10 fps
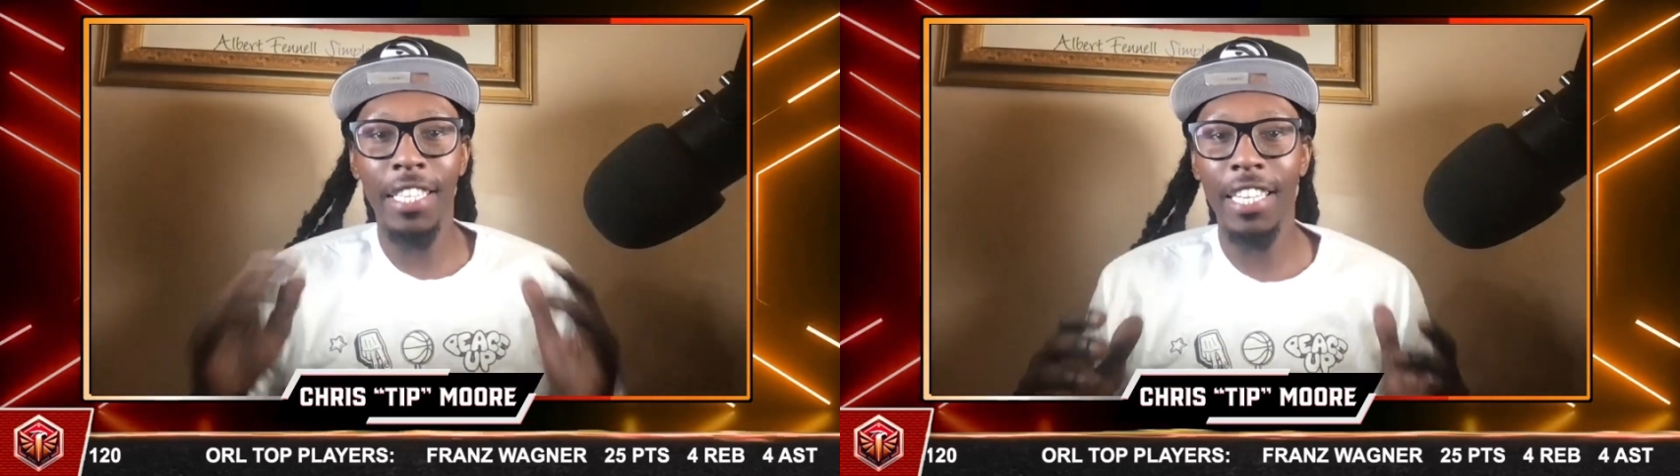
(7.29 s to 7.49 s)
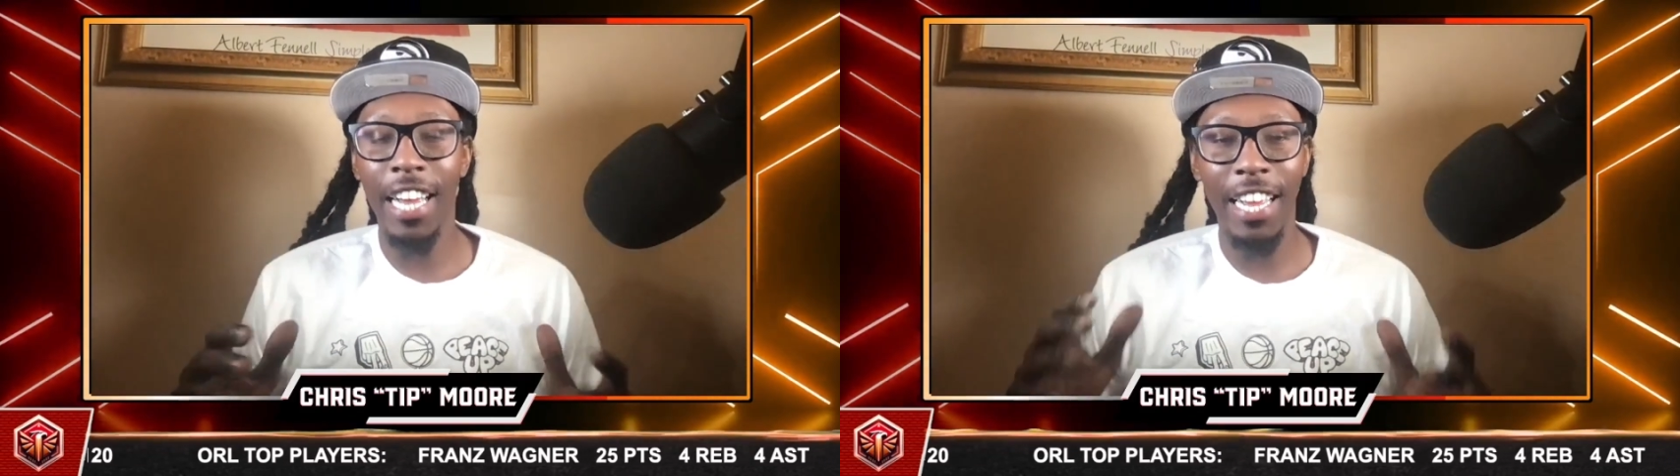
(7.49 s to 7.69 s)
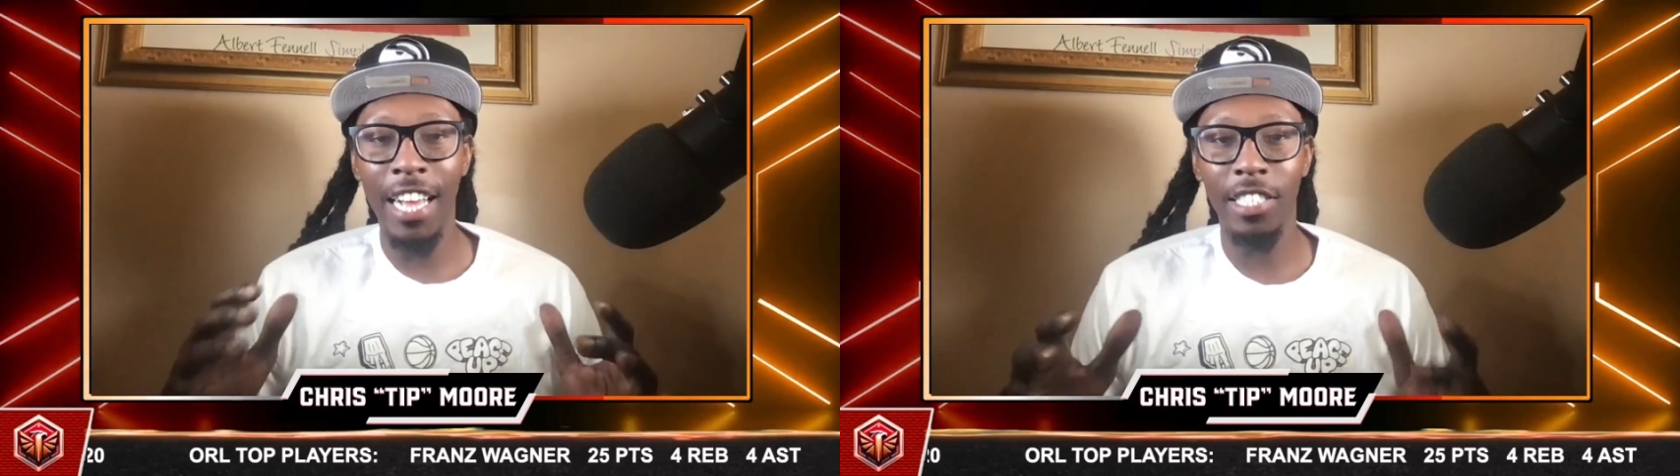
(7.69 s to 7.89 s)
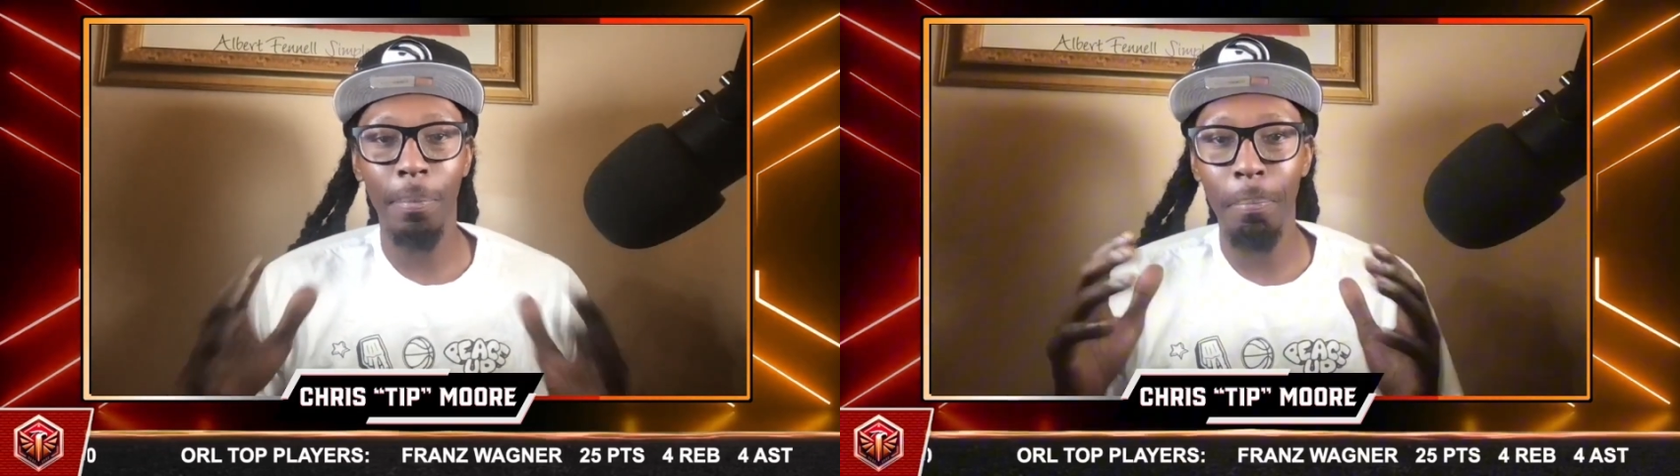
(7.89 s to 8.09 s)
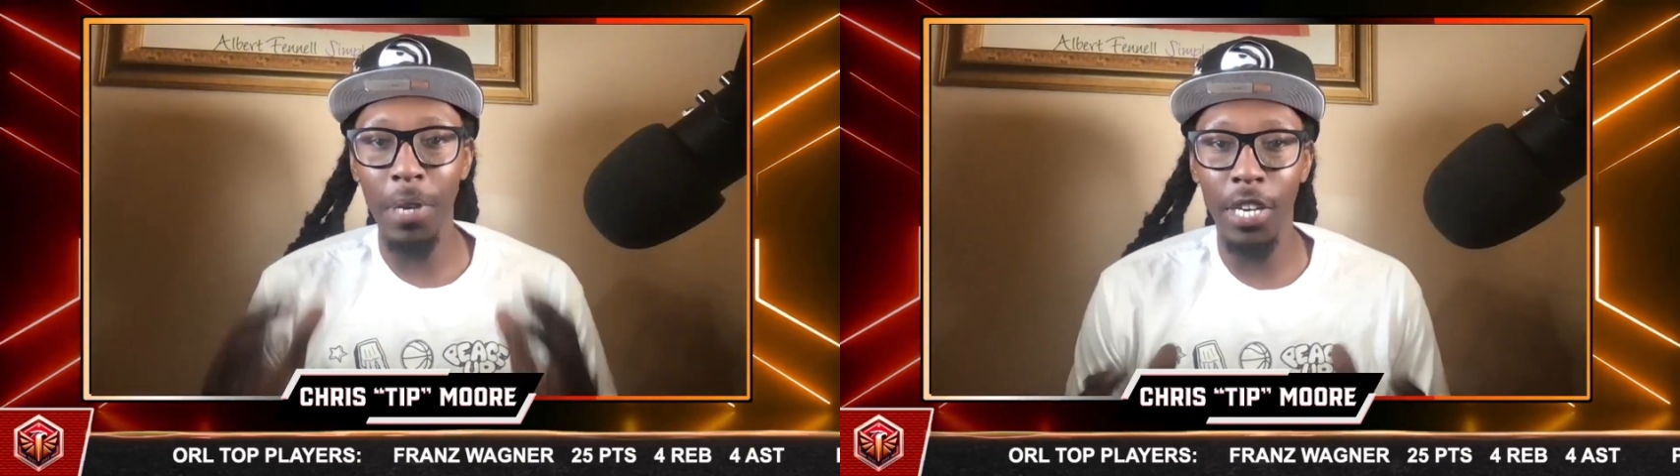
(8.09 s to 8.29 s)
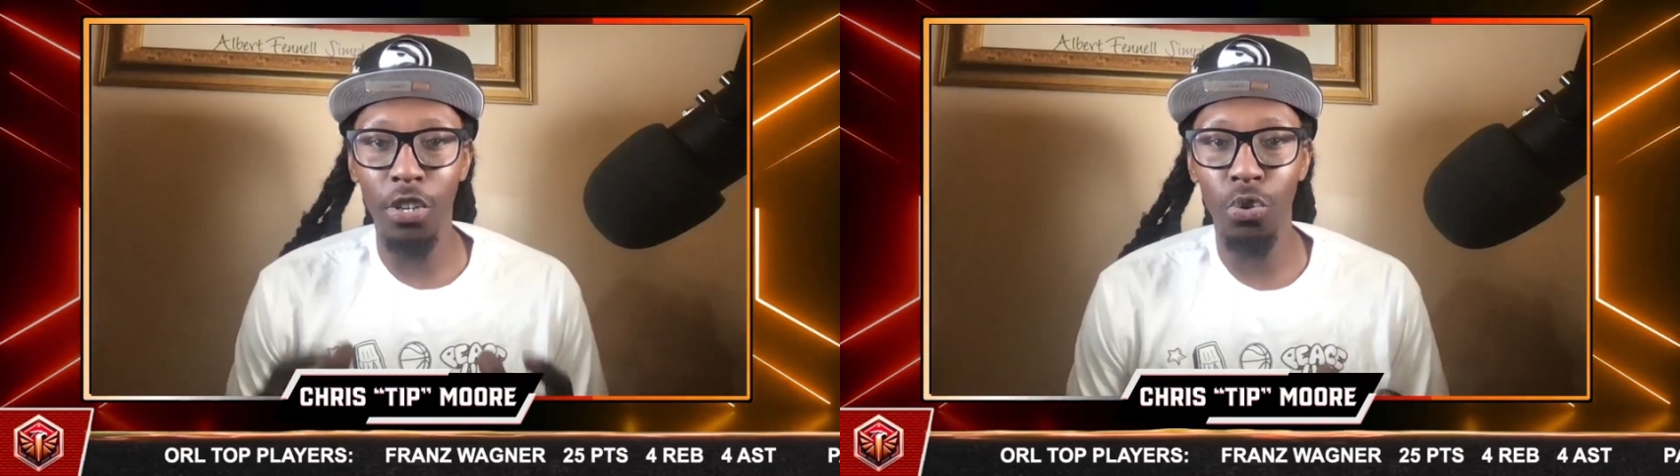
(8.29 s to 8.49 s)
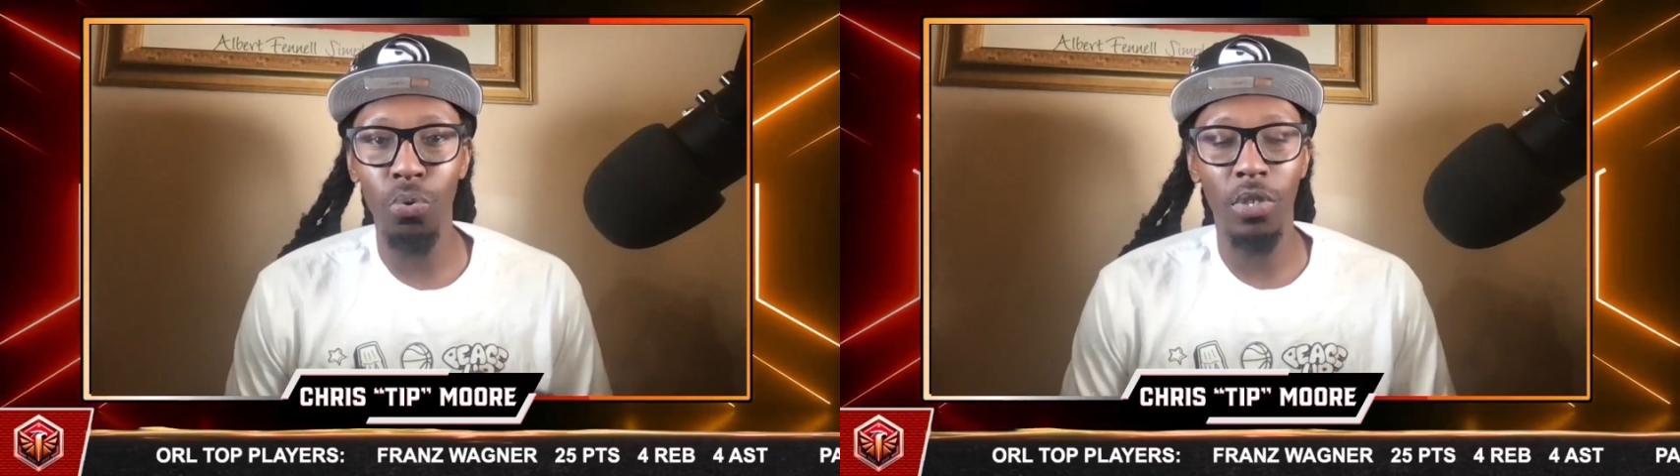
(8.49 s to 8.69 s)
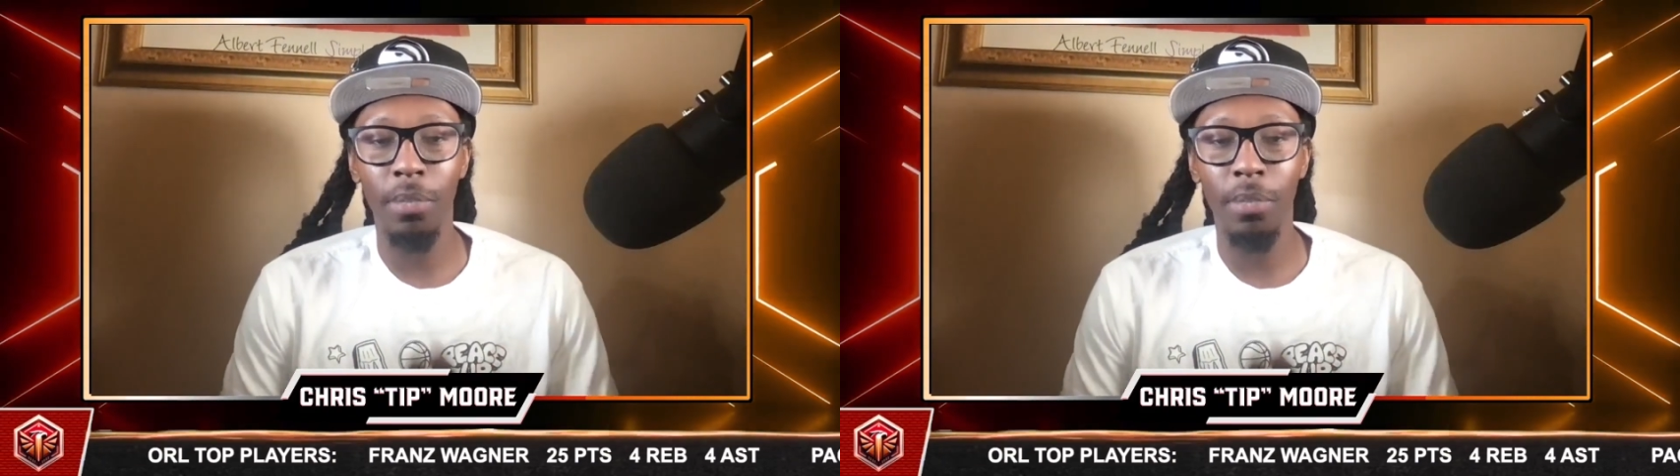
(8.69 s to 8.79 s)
then I got some big news,